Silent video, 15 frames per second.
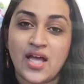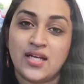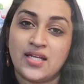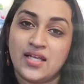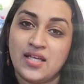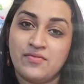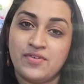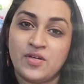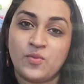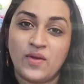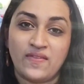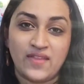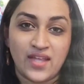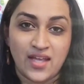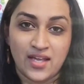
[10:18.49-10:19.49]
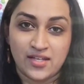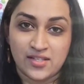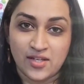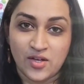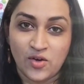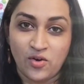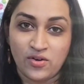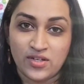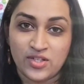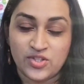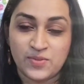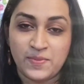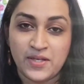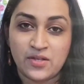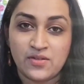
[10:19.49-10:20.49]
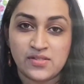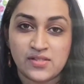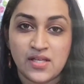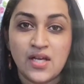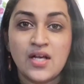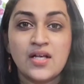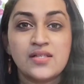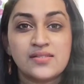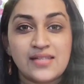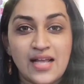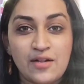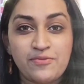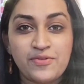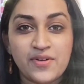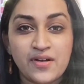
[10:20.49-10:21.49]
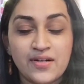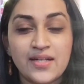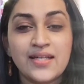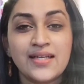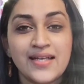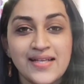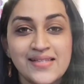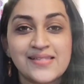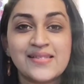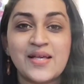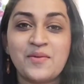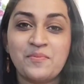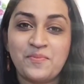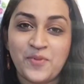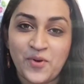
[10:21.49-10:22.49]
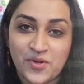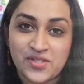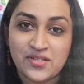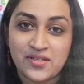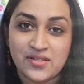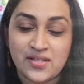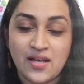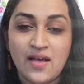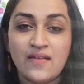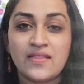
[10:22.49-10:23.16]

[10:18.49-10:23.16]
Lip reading: and even when they enter college, because self learning is important.